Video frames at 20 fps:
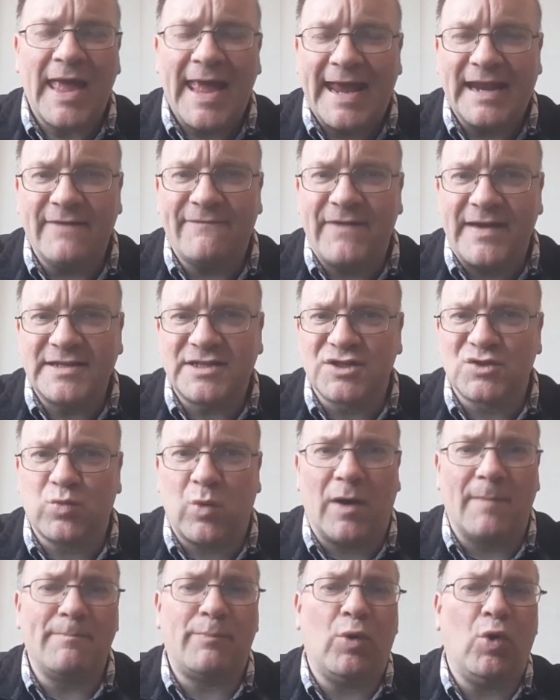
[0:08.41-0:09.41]
In Ephesians
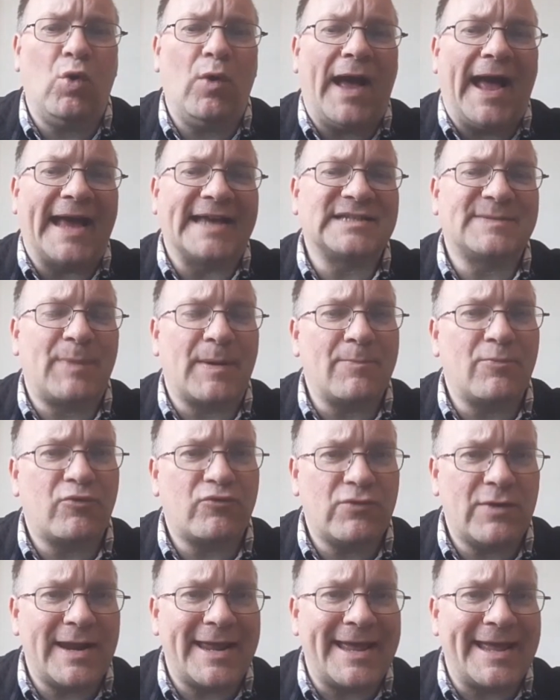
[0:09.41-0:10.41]
1, Paul has been
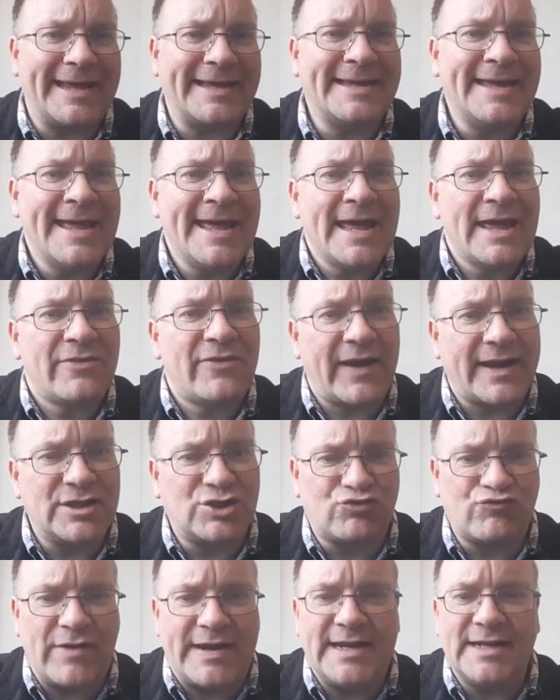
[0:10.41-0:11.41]
praying that
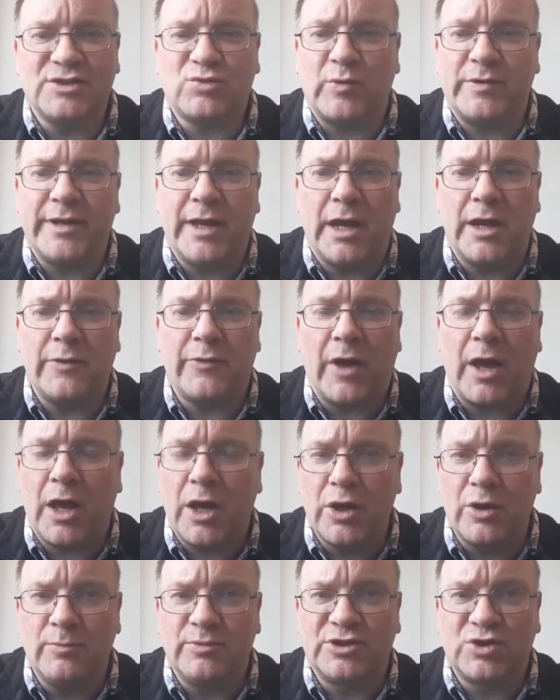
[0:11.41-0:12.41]
his readers would know the
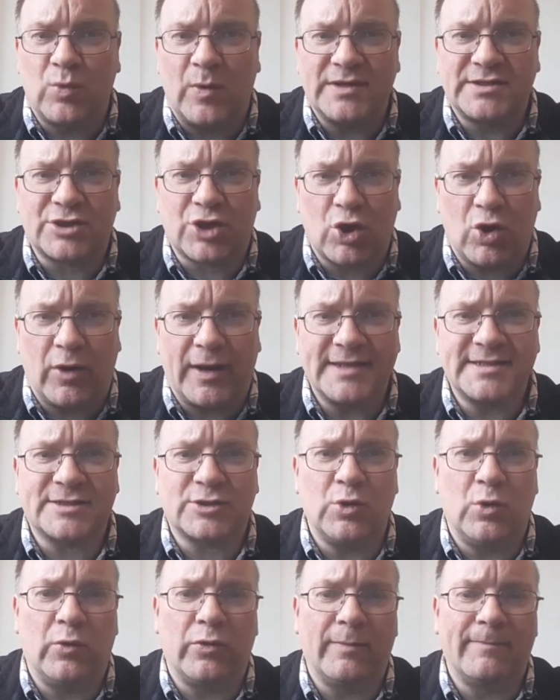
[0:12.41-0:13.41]
hope to which God has
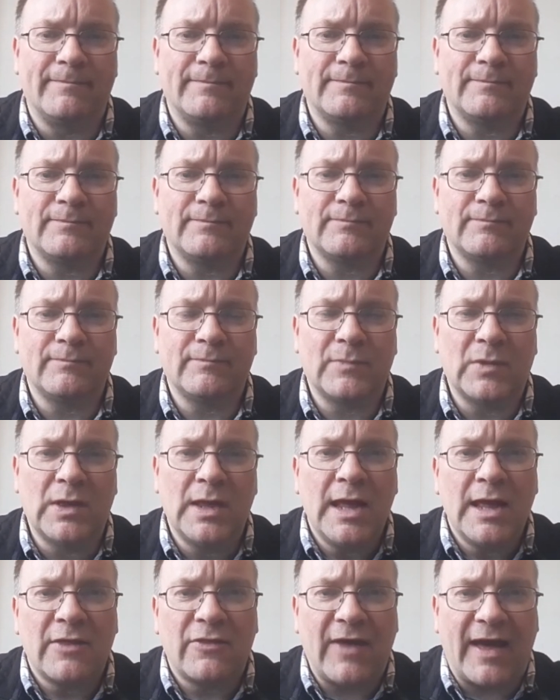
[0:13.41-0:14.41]
called them,
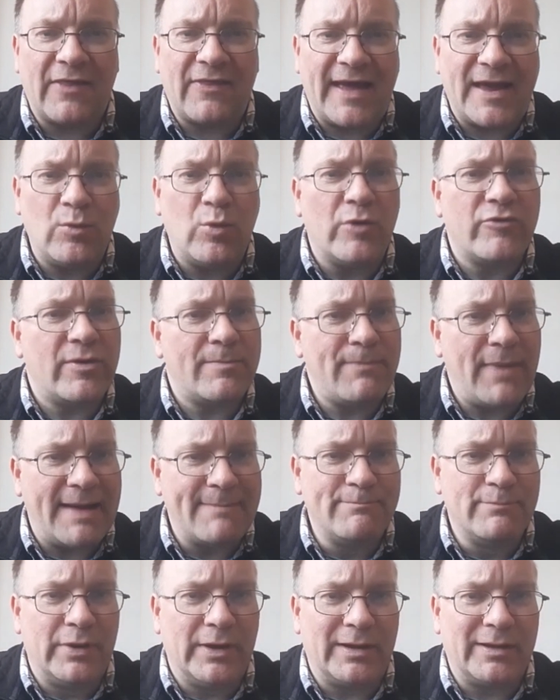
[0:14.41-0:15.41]
that they will
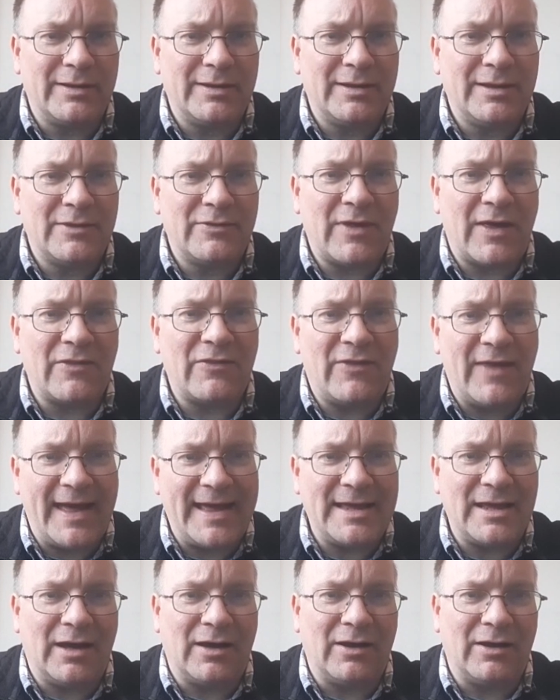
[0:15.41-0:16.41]
remember that
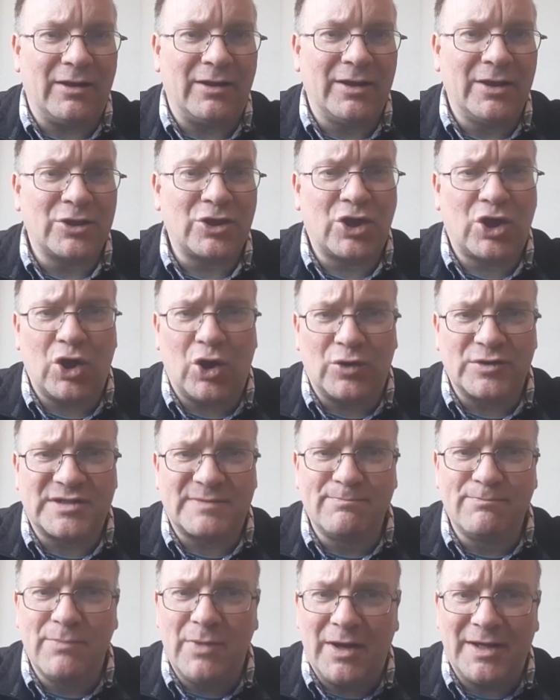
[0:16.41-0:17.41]
they are God's
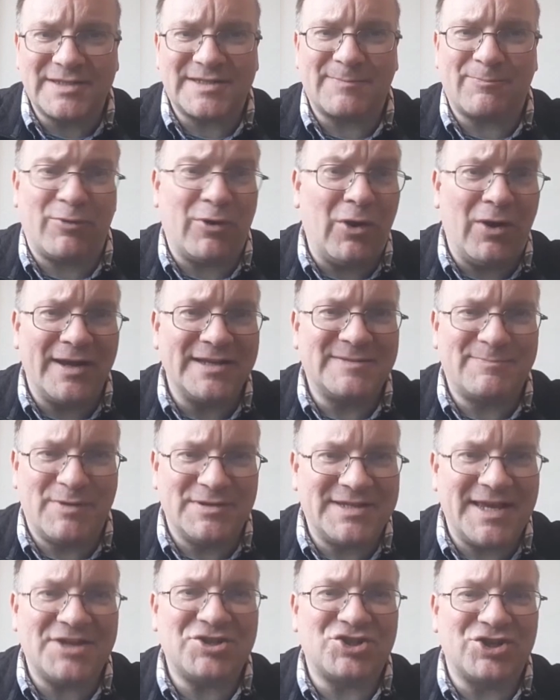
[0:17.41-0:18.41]
much-prized
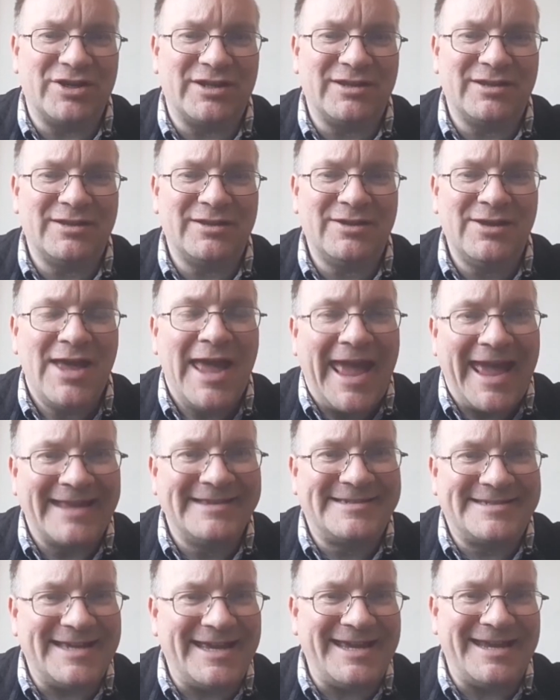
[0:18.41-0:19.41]
possession,
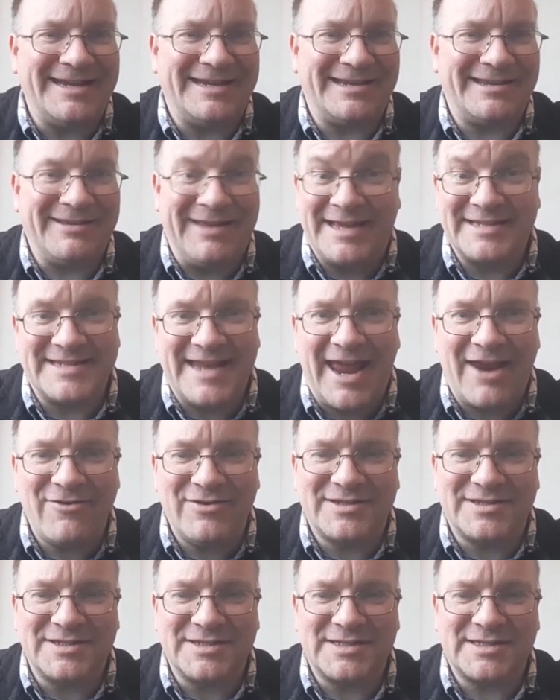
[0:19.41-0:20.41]
indeed, his
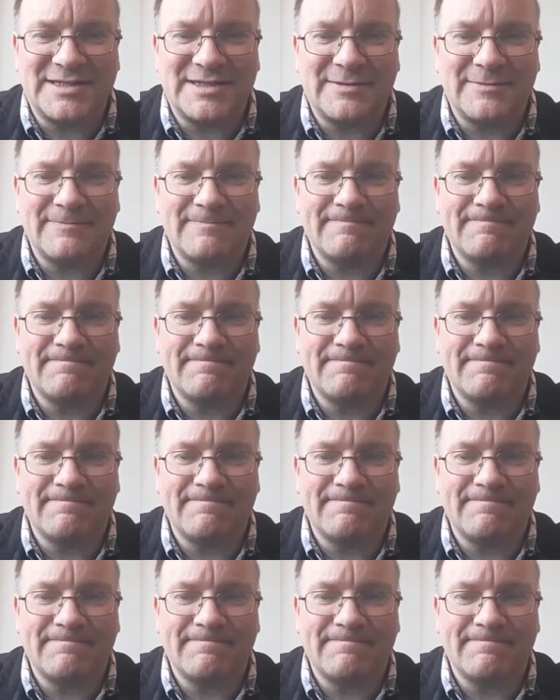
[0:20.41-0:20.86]
inheritance.